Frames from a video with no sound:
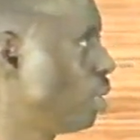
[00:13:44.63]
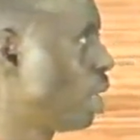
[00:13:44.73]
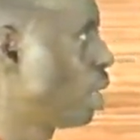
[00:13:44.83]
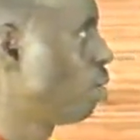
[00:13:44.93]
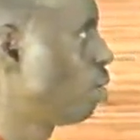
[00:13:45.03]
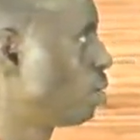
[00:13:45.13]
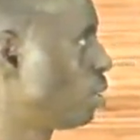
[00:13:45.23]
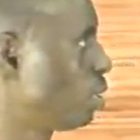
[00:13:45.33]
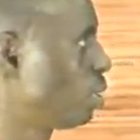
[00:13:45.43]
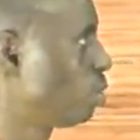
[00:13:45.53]
along
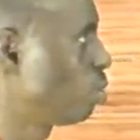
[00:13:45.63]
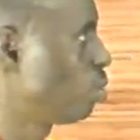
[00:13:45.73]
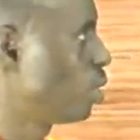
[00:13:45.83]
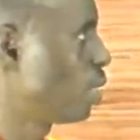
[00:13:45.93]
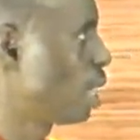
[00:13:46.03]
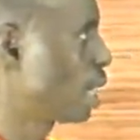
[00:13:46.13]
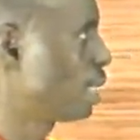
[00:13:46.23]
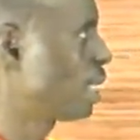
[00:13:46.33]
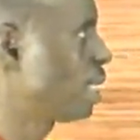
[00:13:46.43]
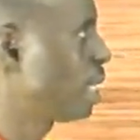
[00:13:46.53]
the way. Like I
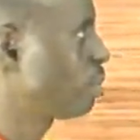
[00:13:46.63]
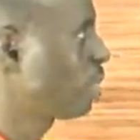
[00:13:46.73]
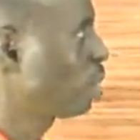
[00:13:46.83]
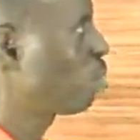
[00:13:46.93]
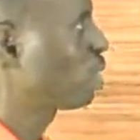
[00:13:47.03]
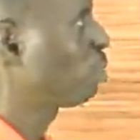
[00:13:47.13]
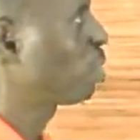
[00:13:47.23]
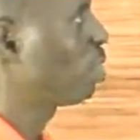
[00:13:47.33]
said now, since 1 centimeter of